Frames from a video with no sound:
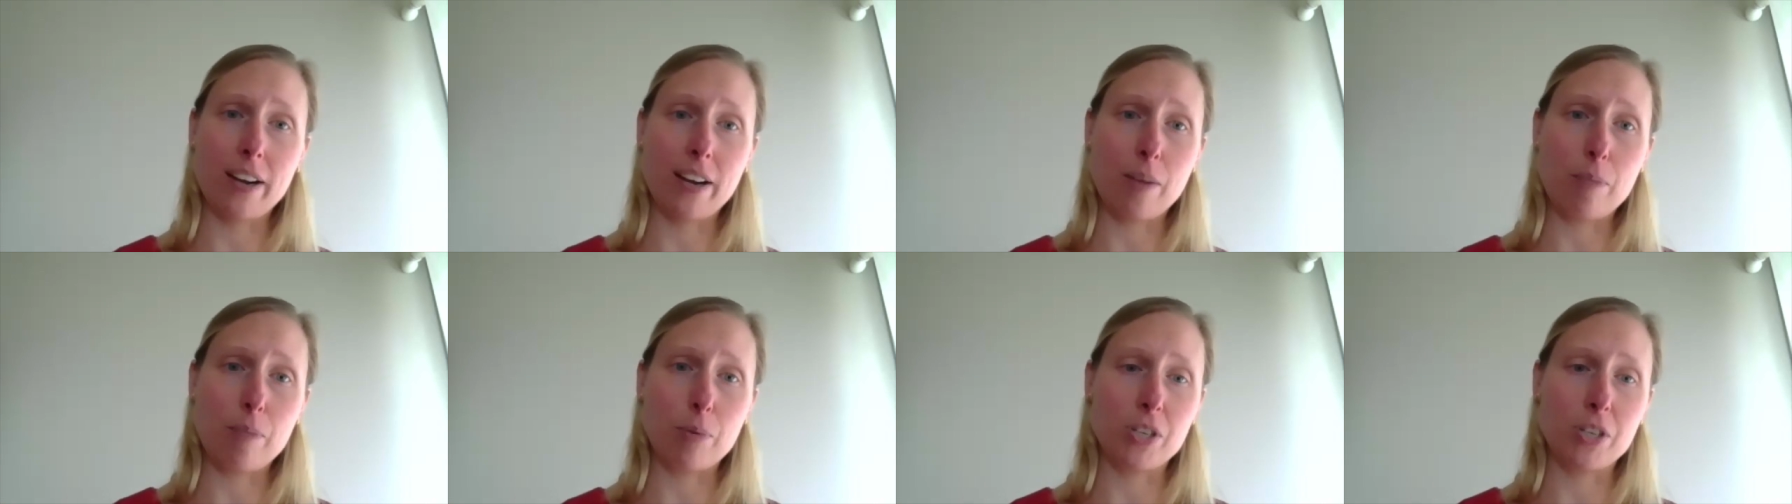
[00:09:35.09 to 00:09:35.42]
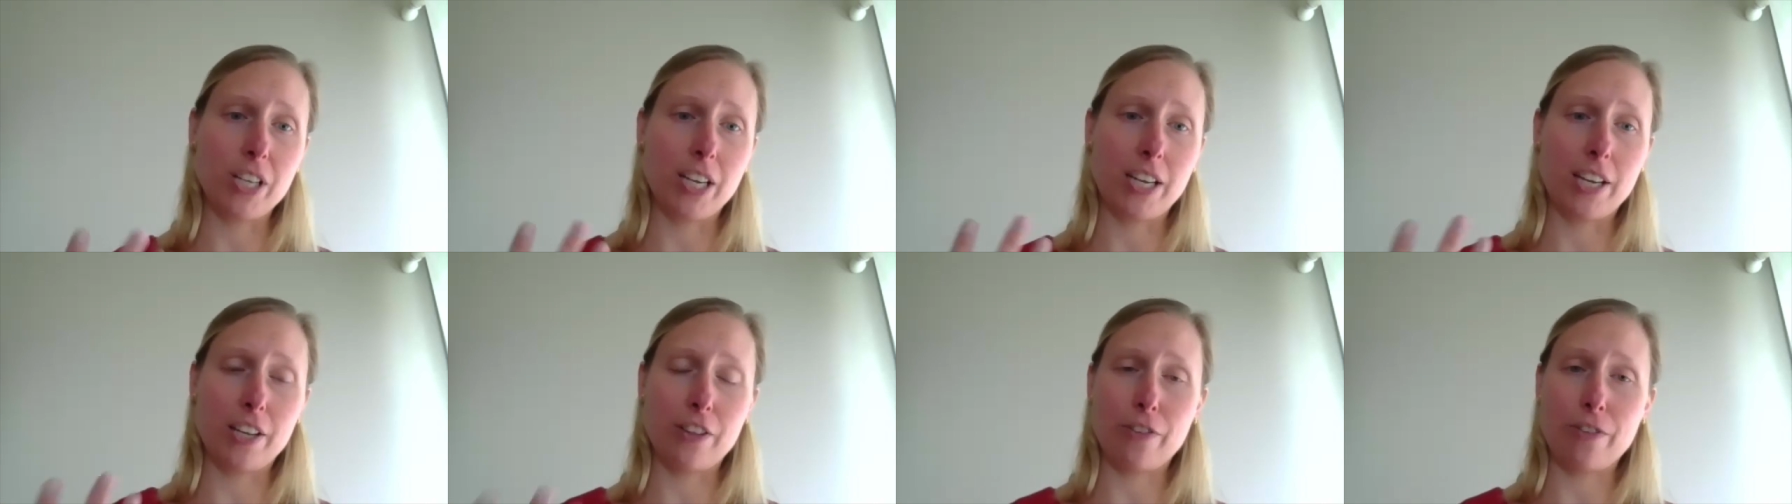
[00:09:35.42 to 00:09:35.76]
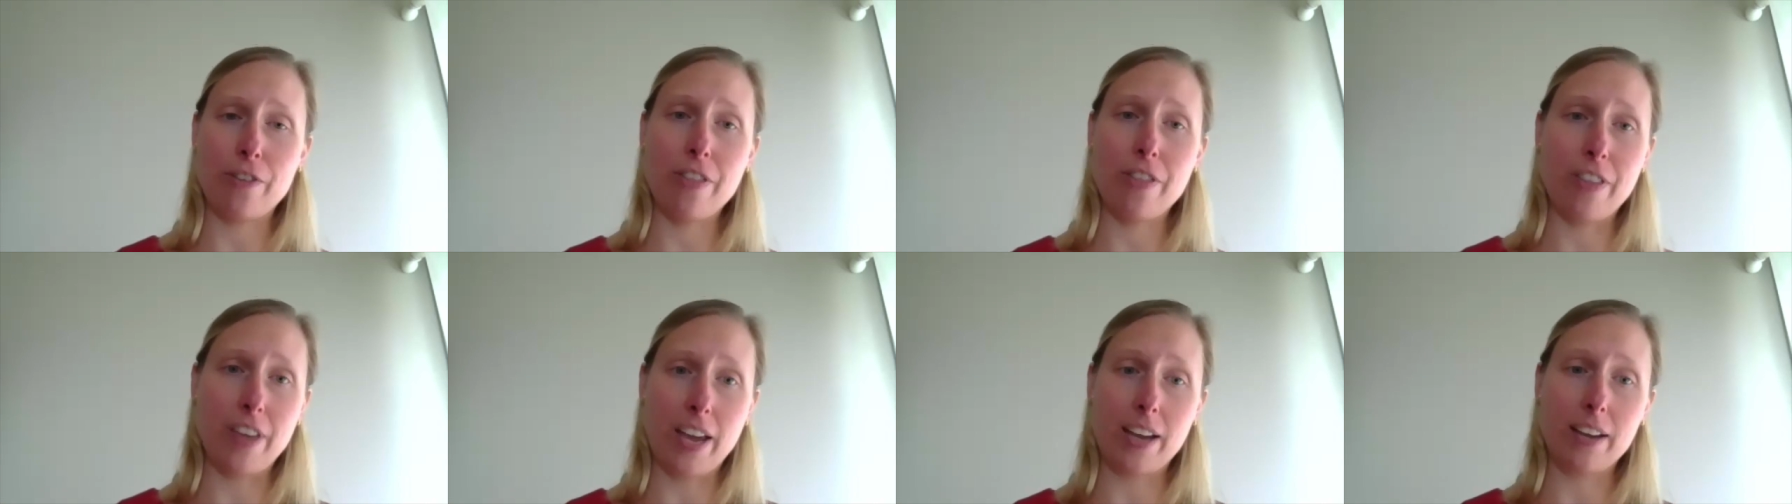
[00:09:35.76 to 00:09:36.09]
a particular
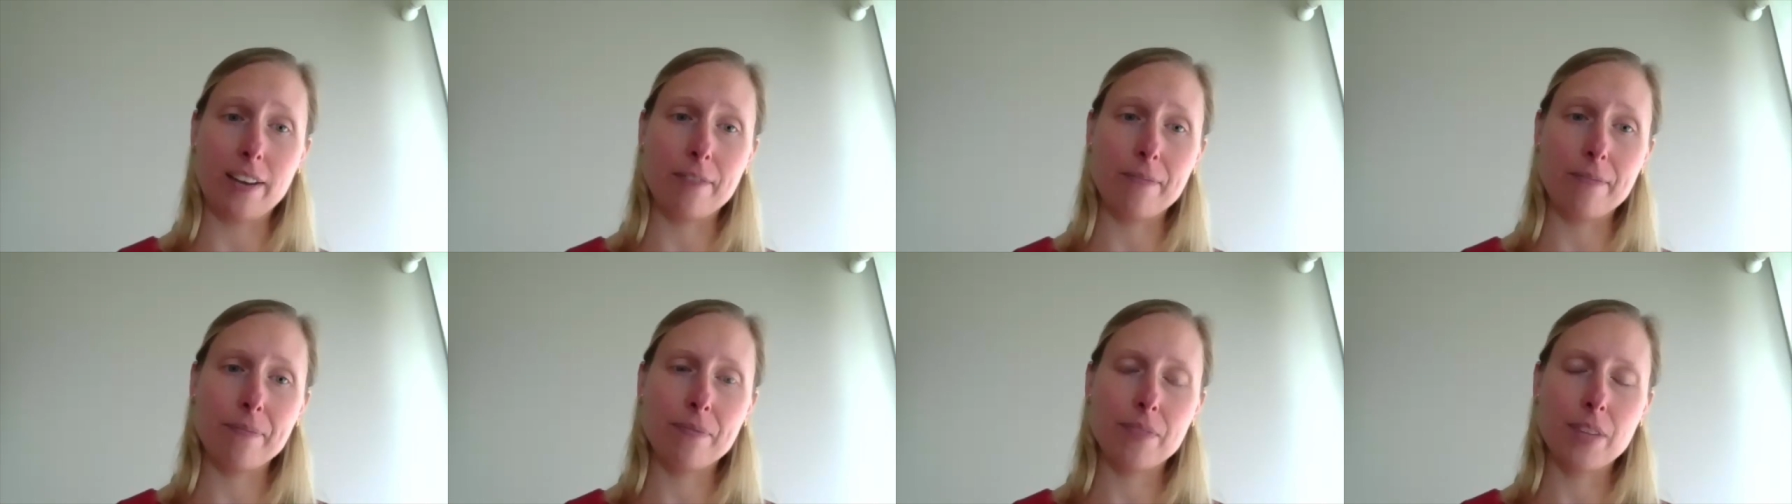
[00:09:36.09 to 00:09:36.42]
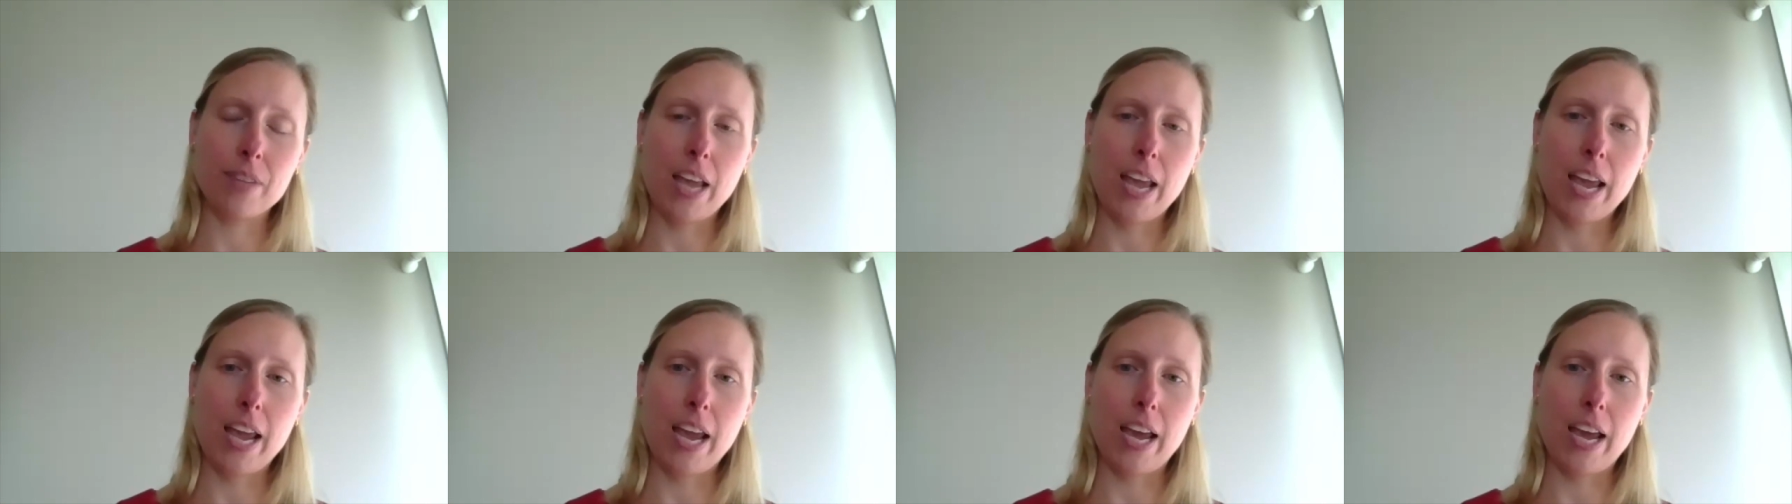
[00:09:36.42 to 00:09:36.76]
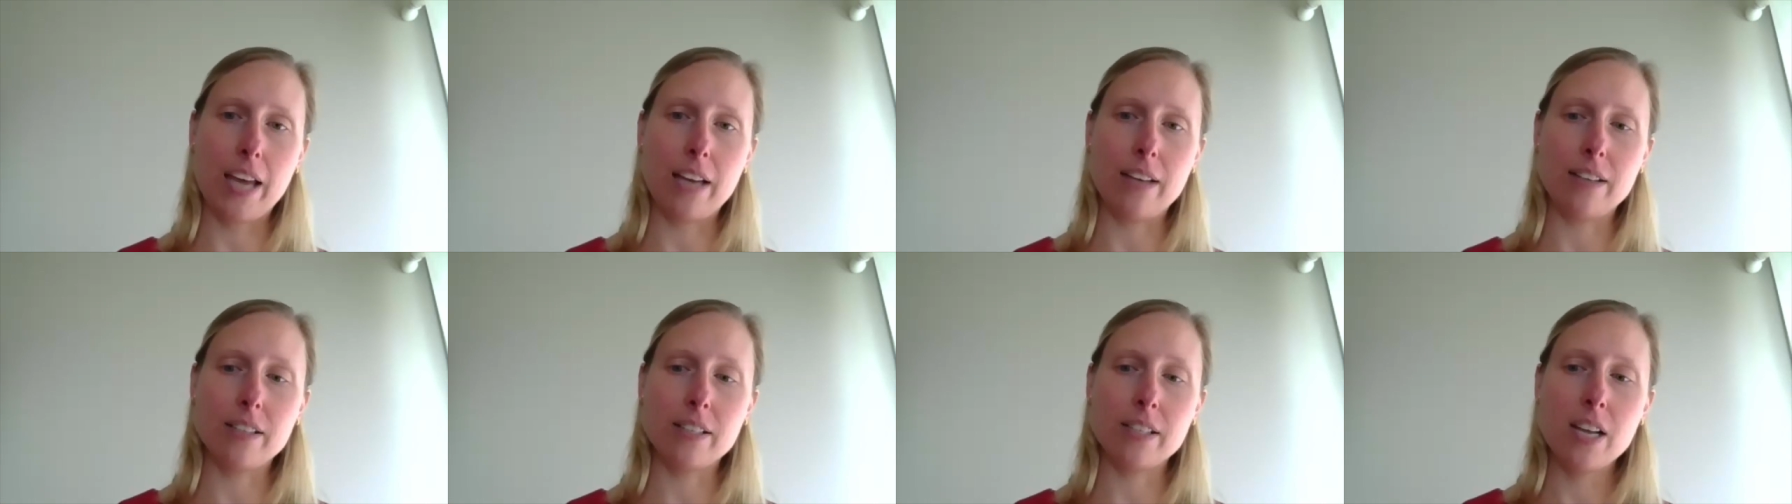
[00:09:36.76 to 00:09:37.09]
thing
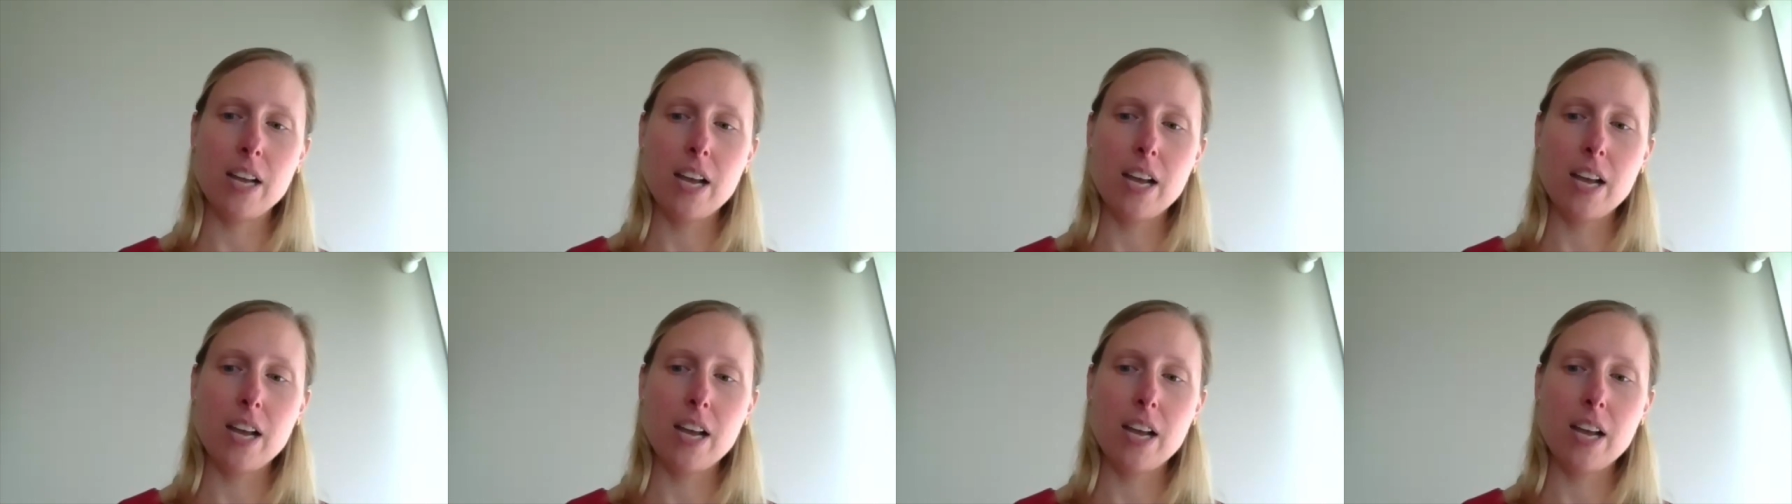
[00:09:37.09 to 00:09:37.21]
and